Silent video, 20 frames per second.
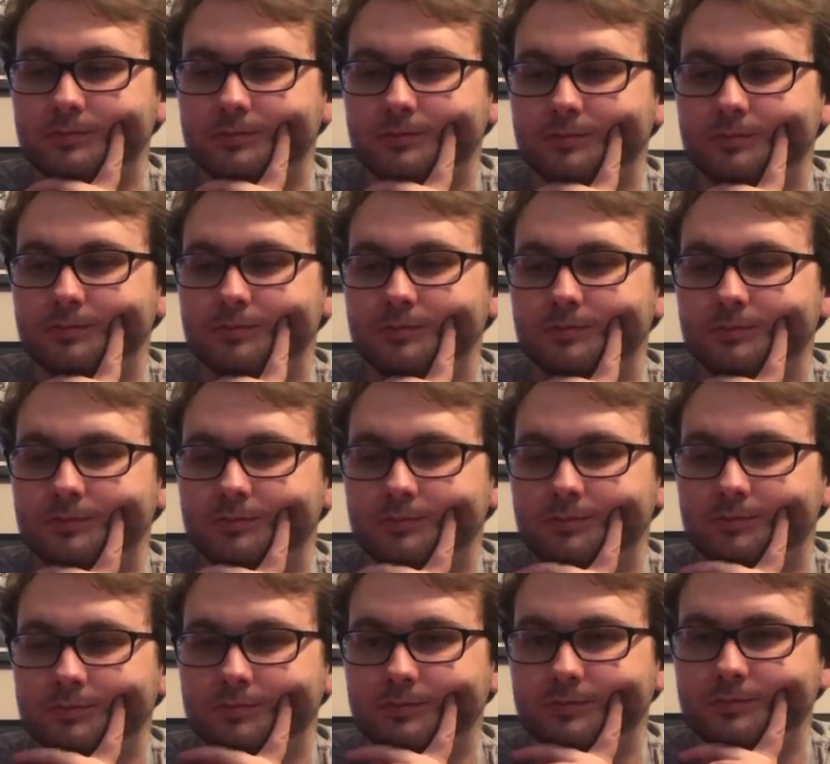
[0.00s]

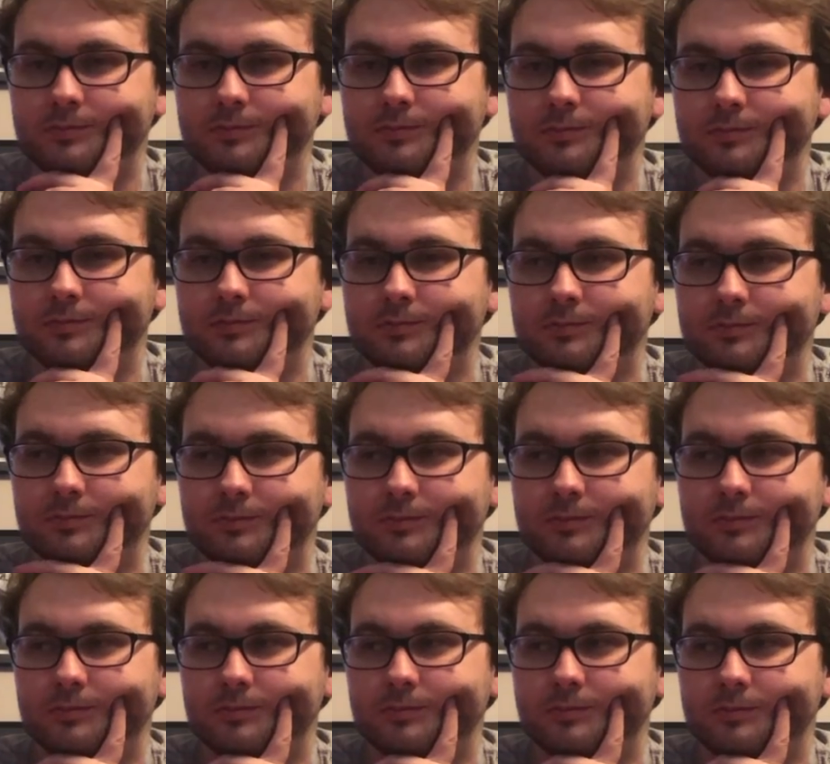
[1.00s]

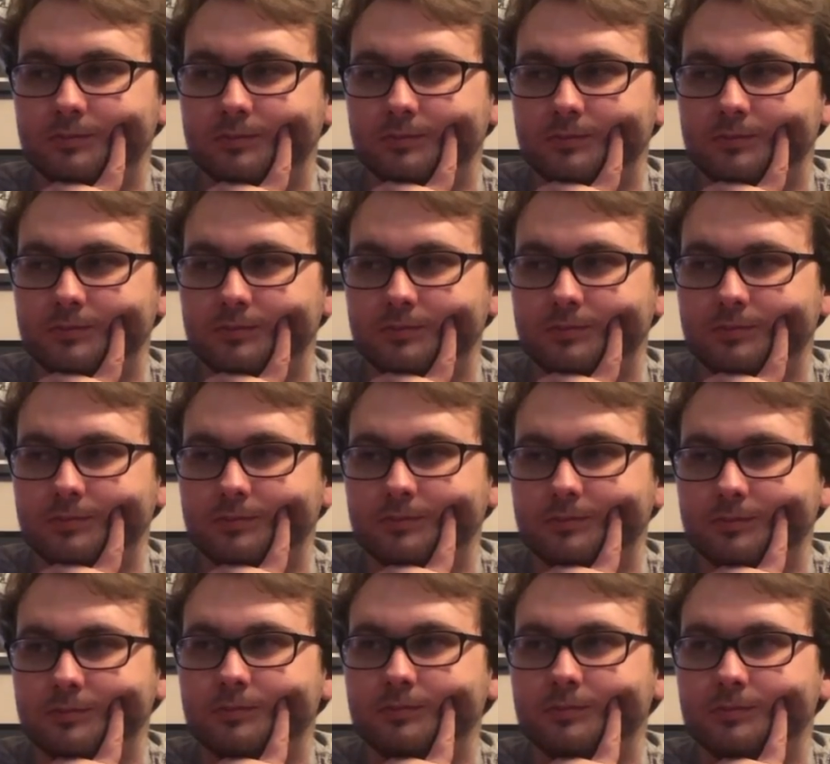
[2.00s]

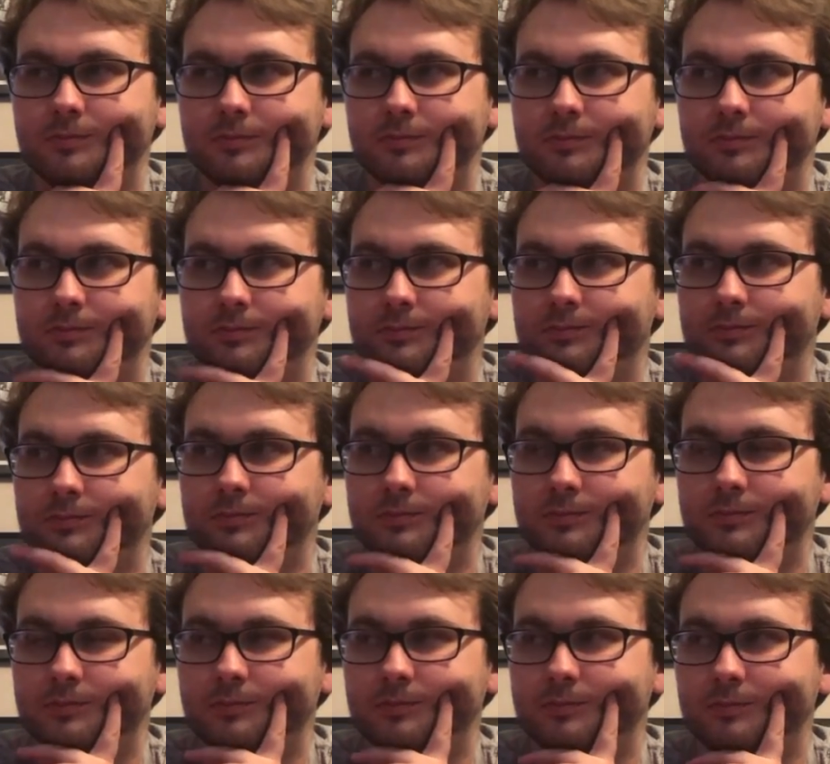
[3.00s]

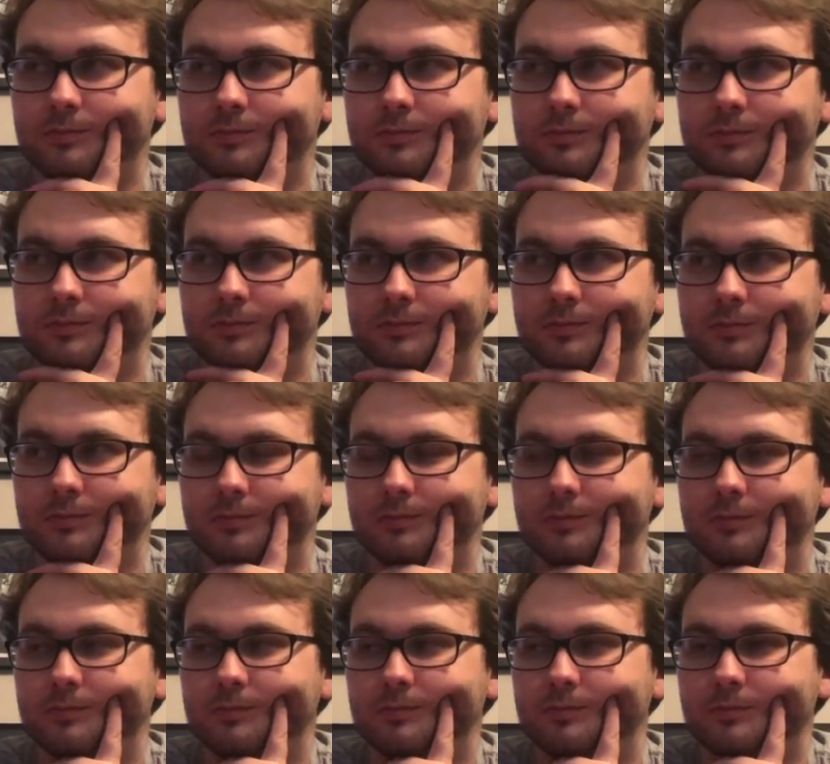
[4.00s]

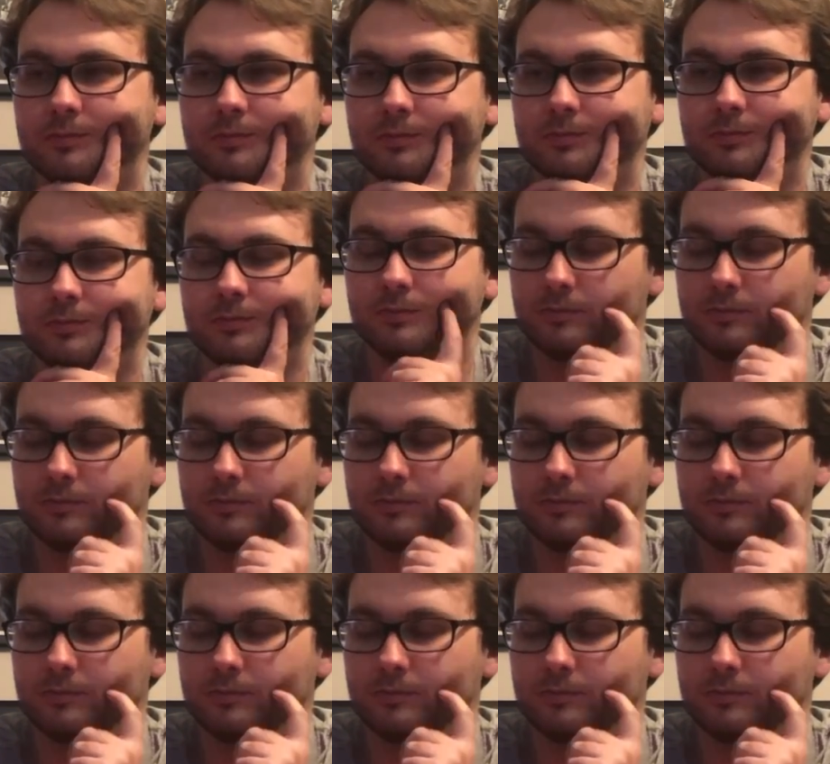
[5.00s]
This person isn't speaking.